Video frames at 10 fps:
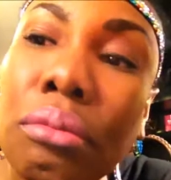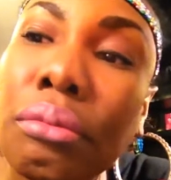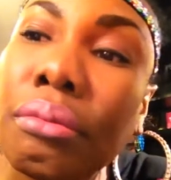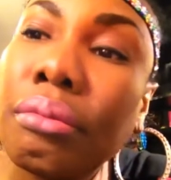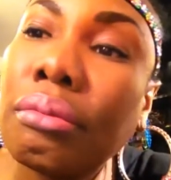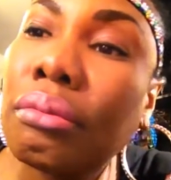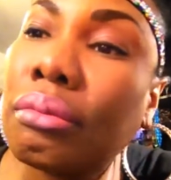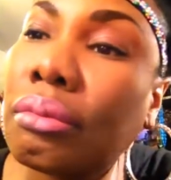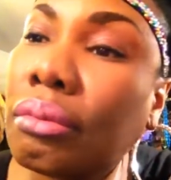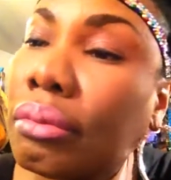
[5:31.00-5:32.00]

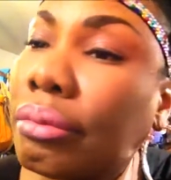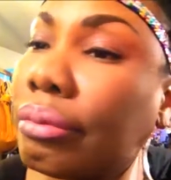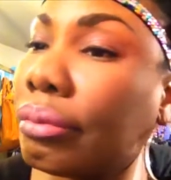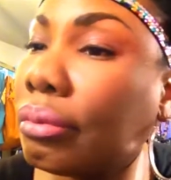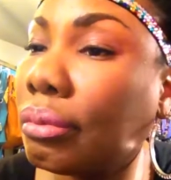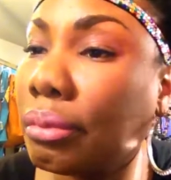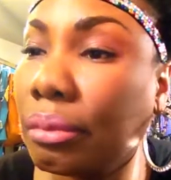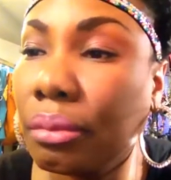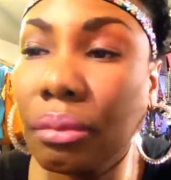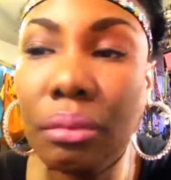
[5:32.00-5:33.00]

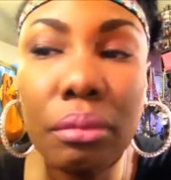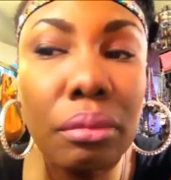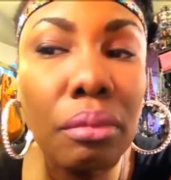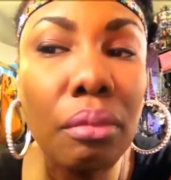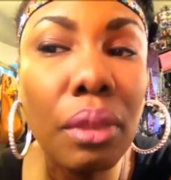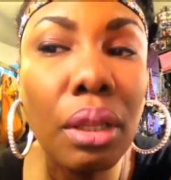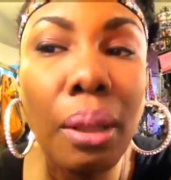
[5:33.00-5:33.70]
Nobody speaks.